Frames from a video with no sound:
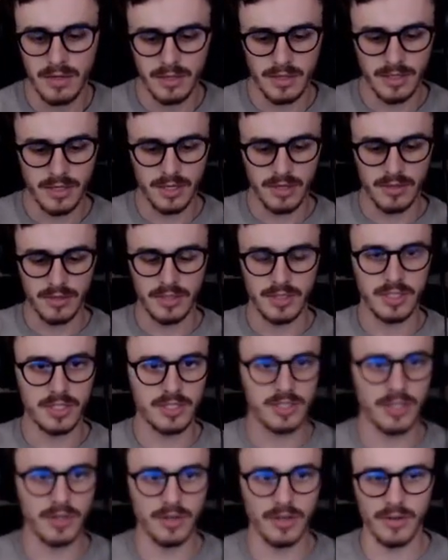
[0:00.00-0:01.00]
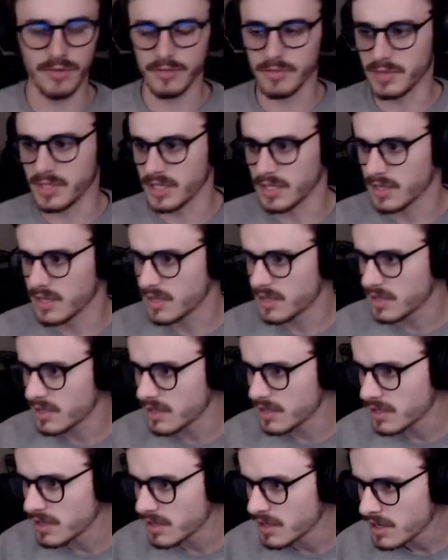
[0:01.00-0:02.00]
You don't. You just don't go from there.
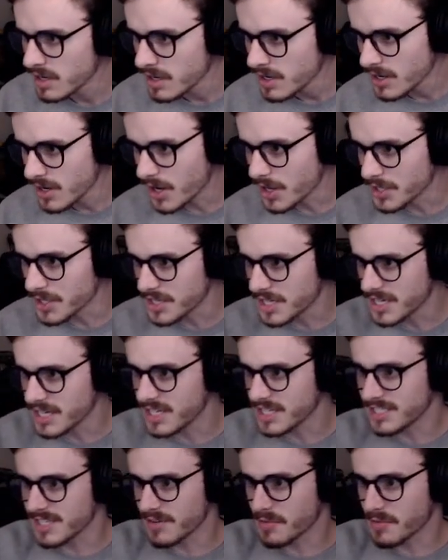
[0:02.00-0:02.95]
All on the knees.